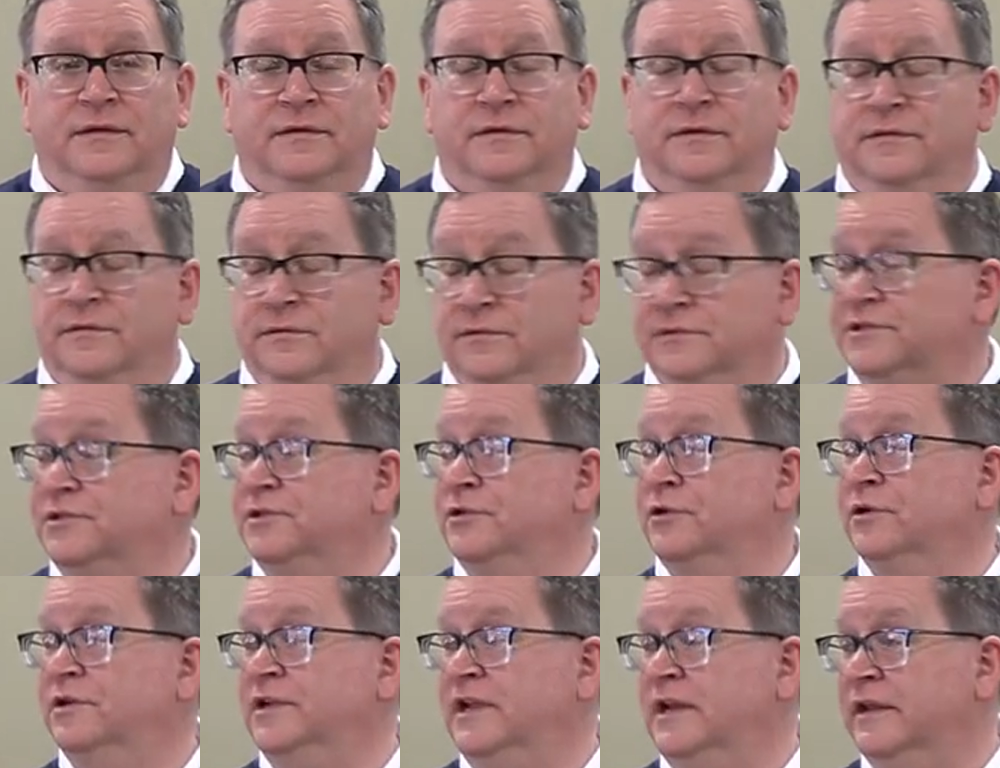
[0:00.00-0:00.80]

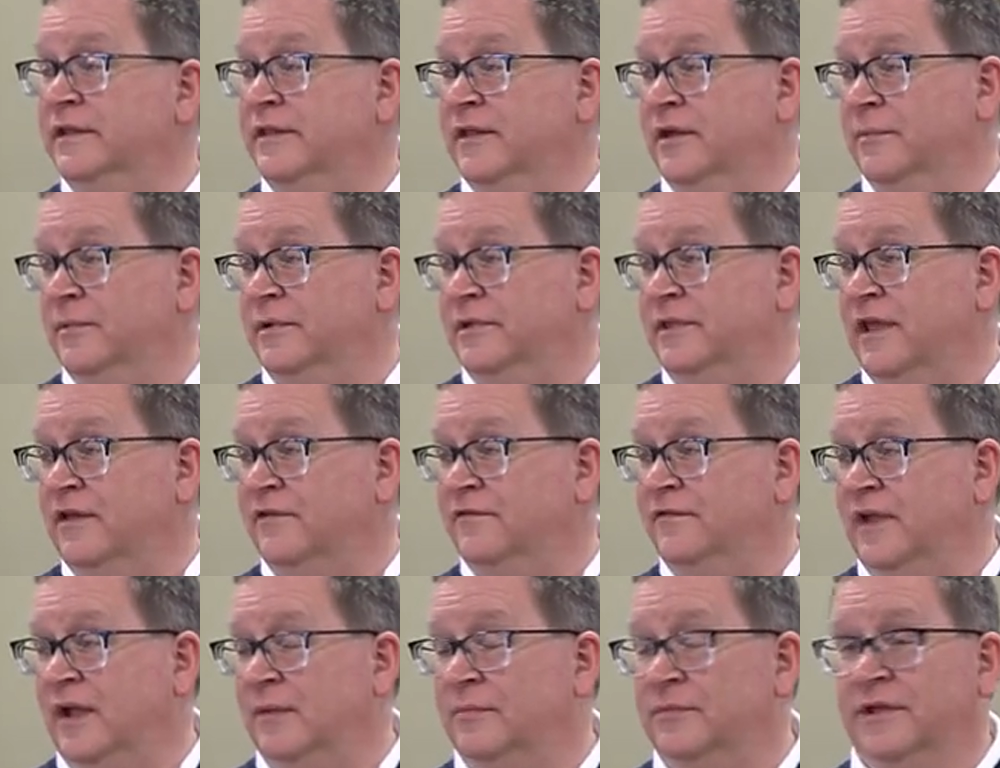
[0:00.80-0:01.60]
there's 13 of them in
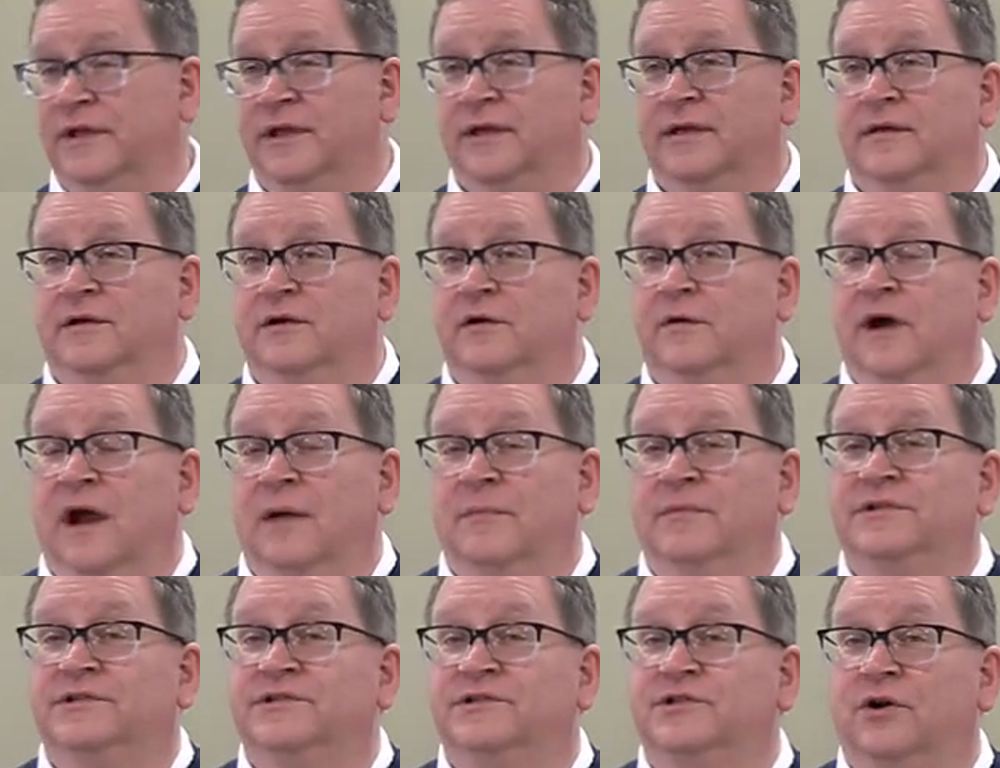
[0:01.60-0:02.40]
that family,
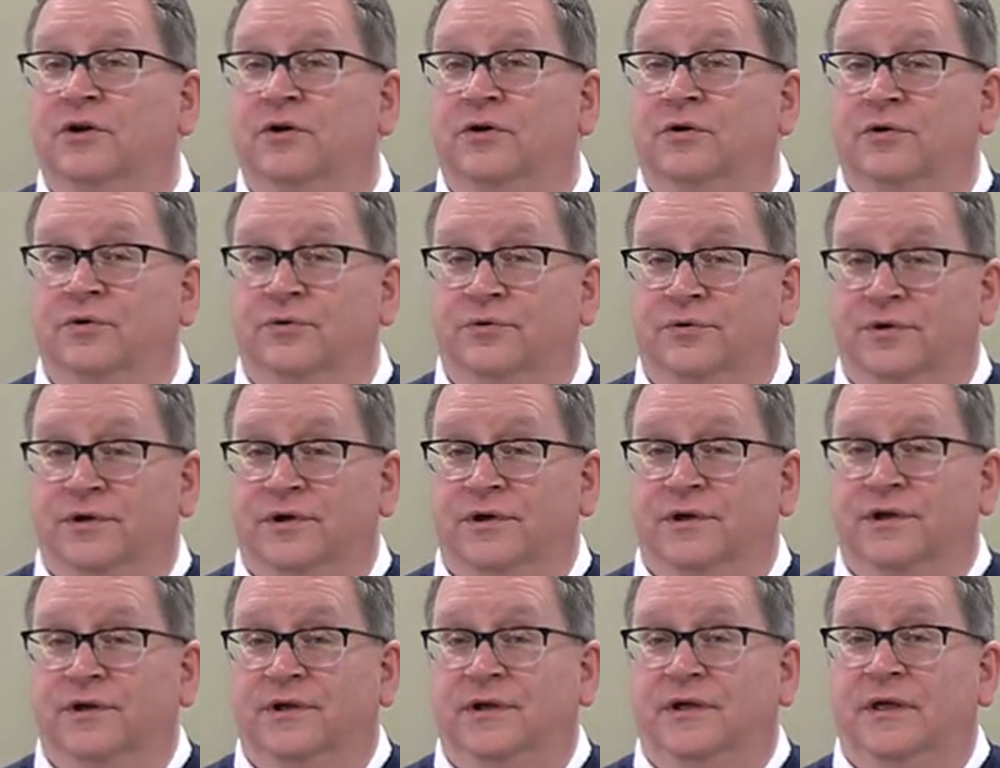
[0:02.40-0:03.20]
Grandma Stowe
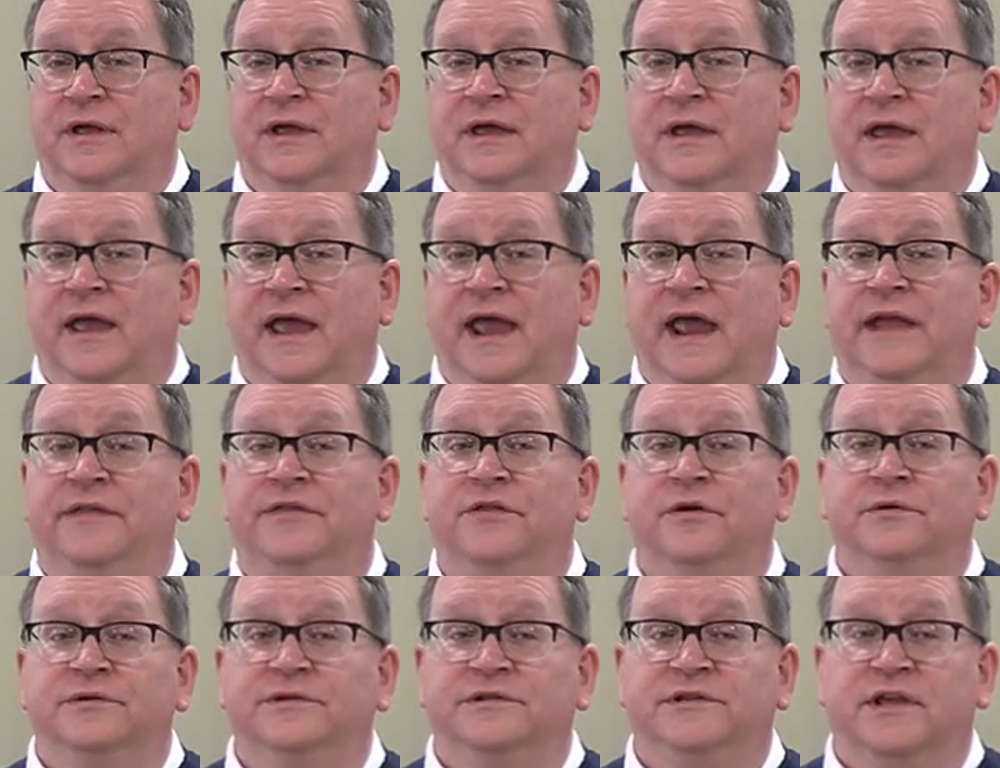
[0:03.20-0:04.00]

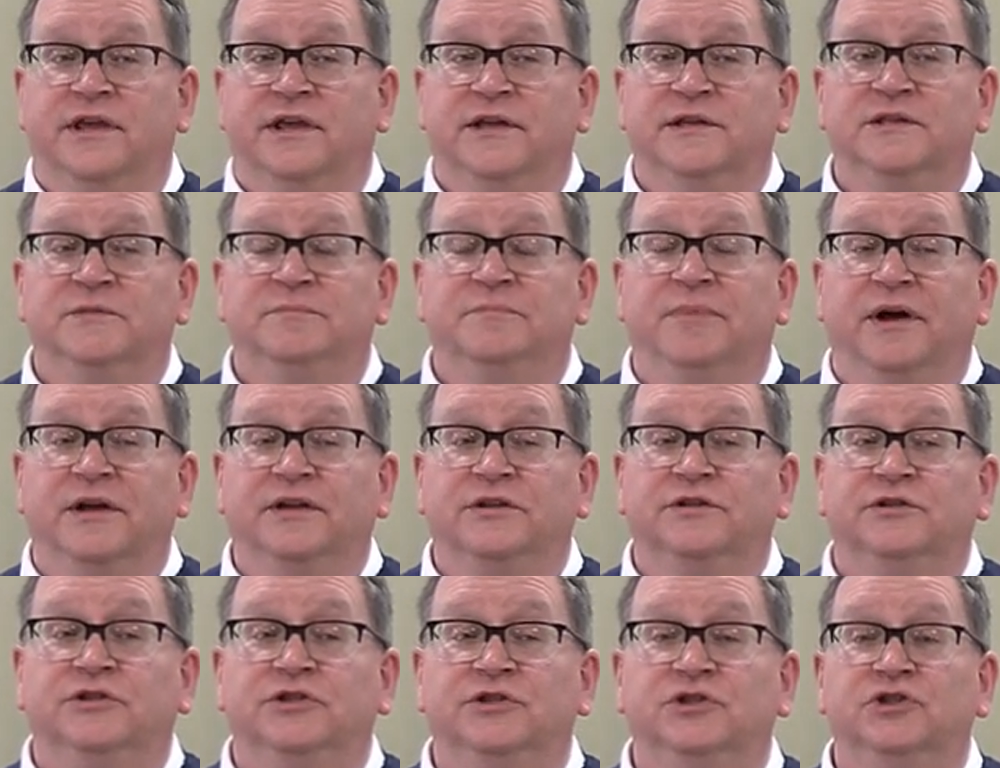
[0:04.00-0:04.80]
had those kids
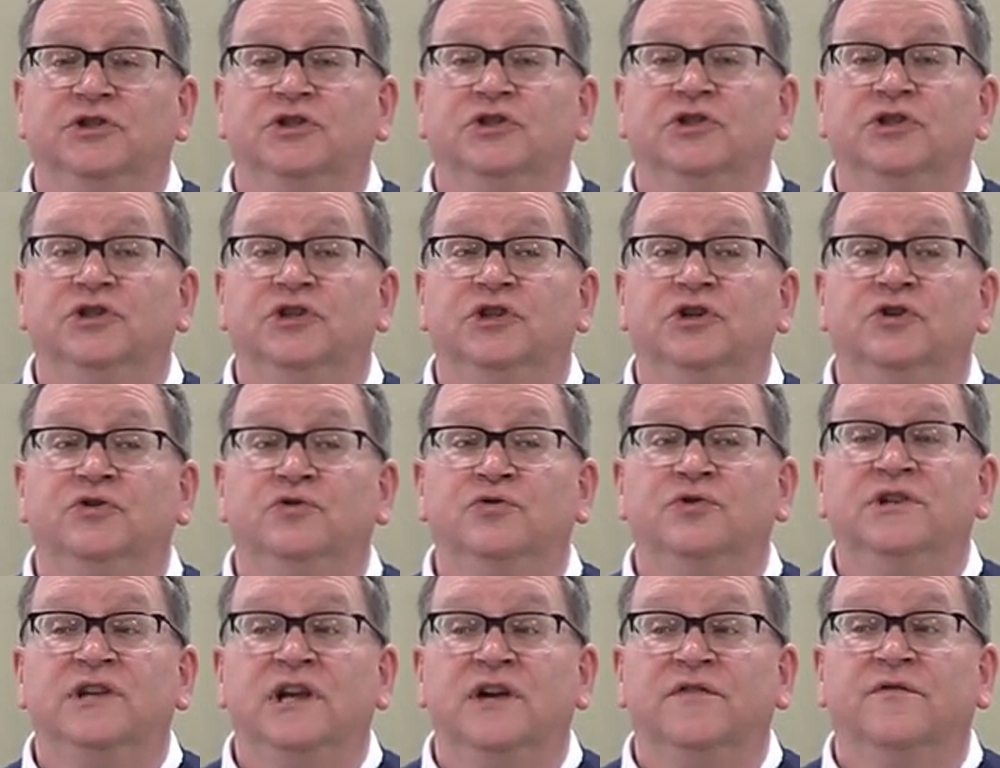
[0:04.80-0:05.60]
by
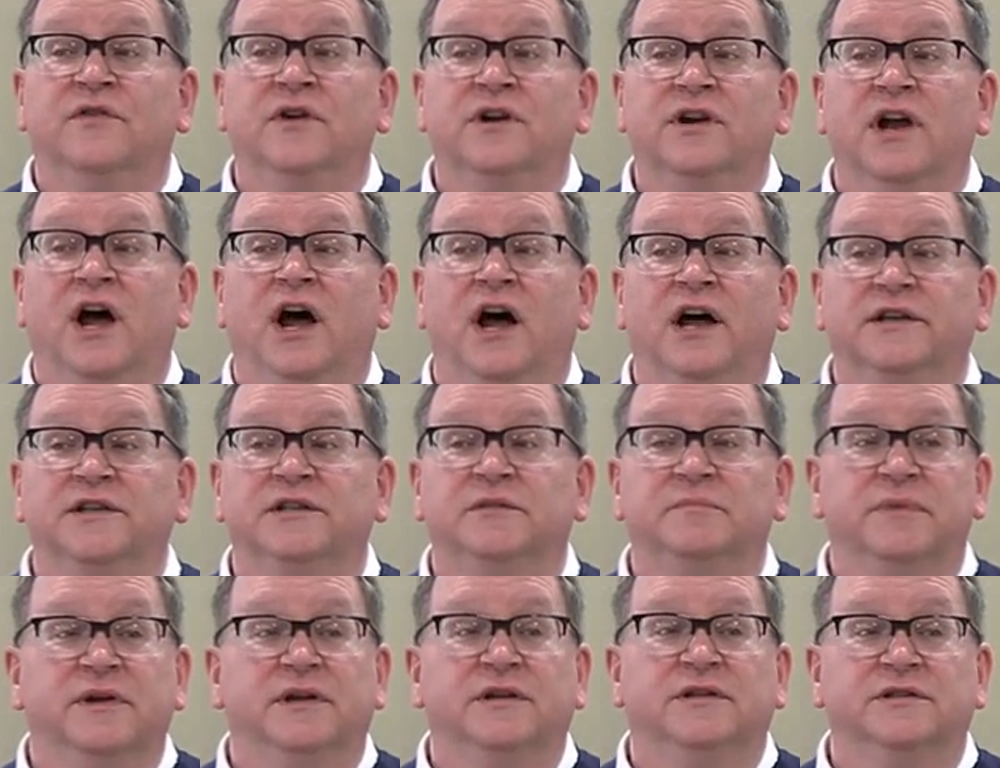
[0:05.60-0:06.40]
two different
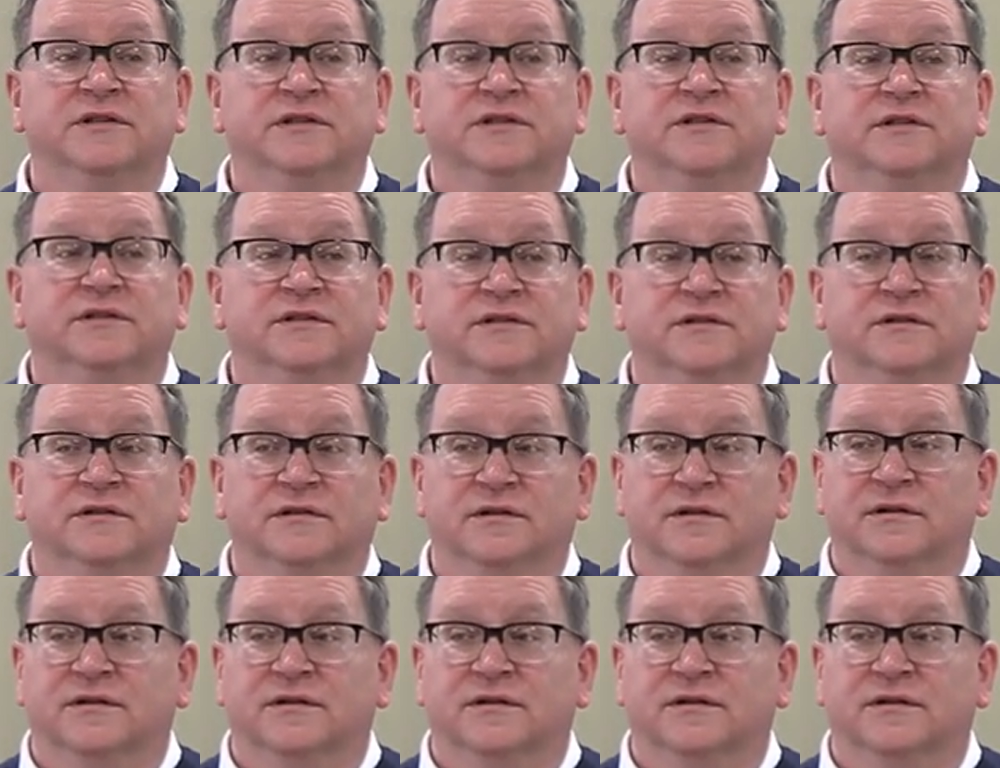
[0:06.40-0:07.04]
husbands.